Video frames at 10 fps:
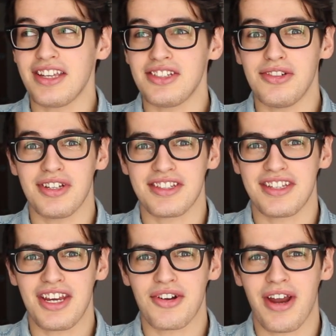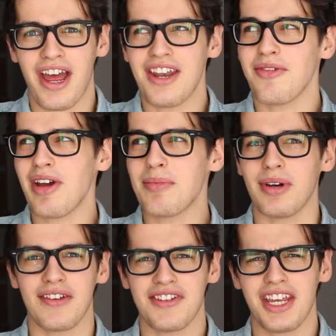You just take your hand away,
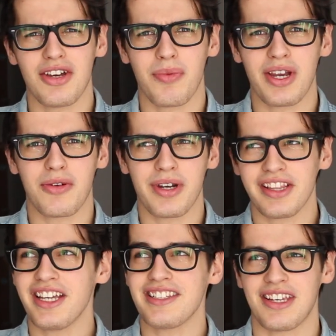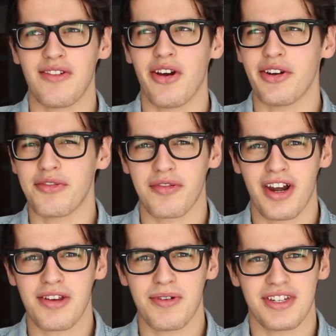but if you take it away quickly, it's like you've gotten a
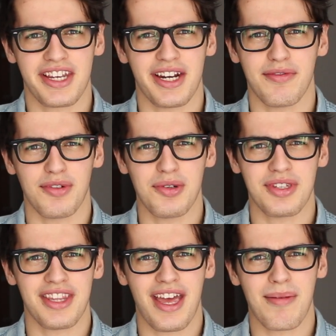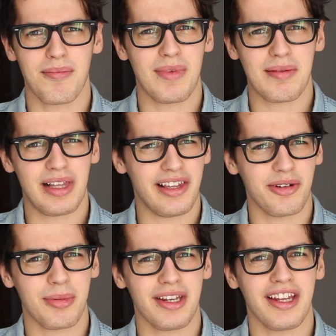fright, which is kind of rude to them, maybe a
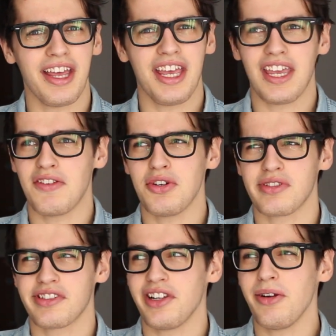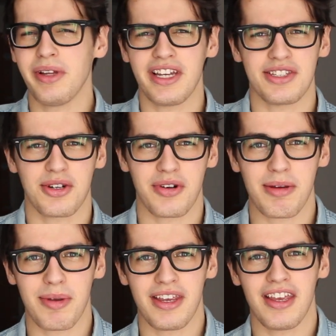little bit. If you do it slowly, it's
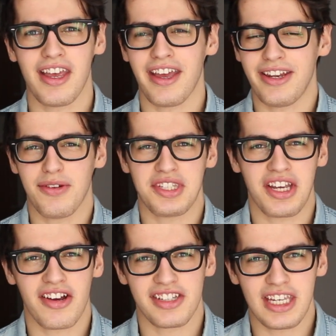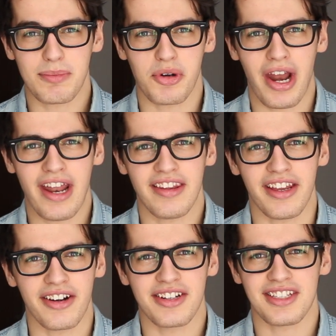creepy. You obviously can't keep your hand
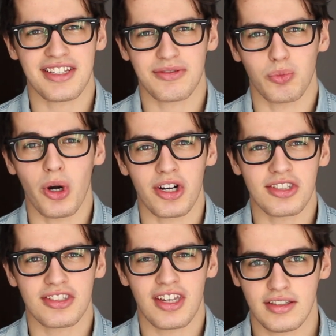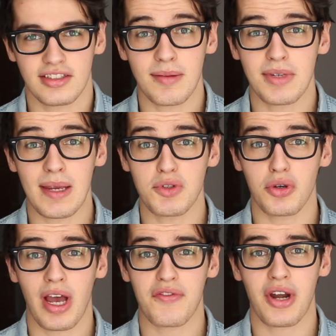there because that's worse. Sometimes
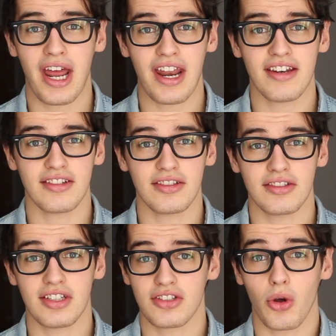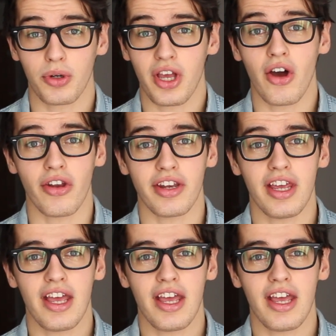you'll have your hand just holding on